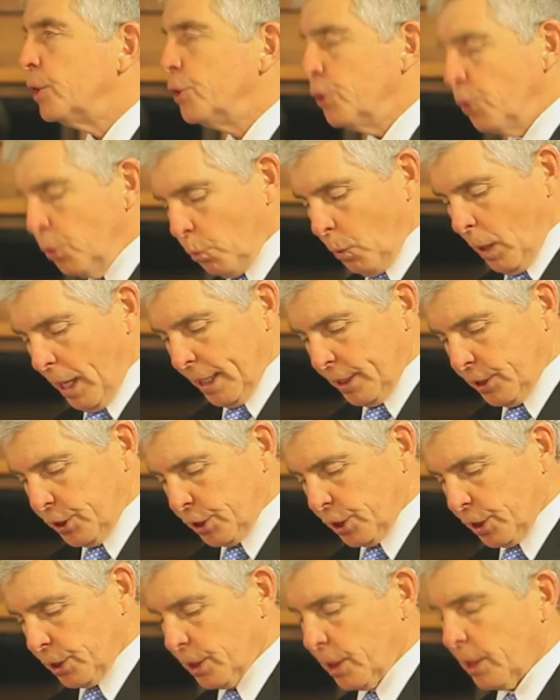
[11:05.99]
new
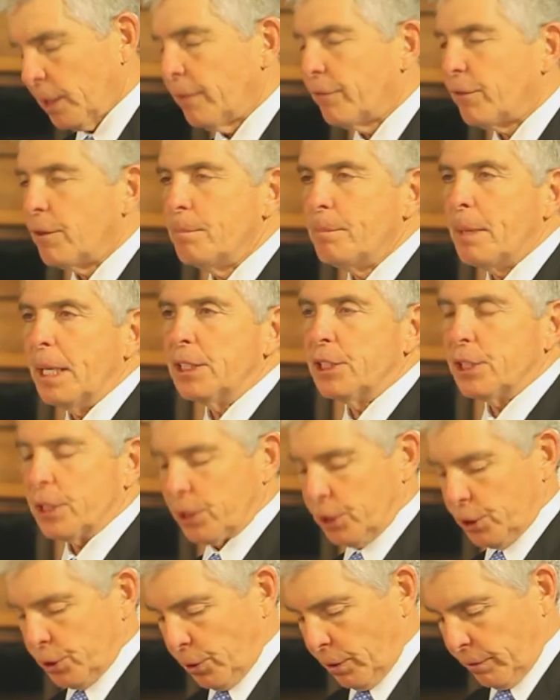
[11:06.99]
ways to deliver
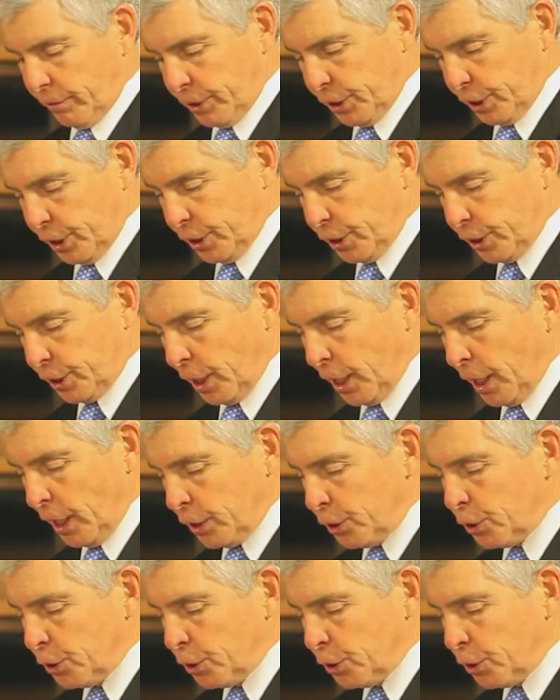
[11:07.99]
basic services,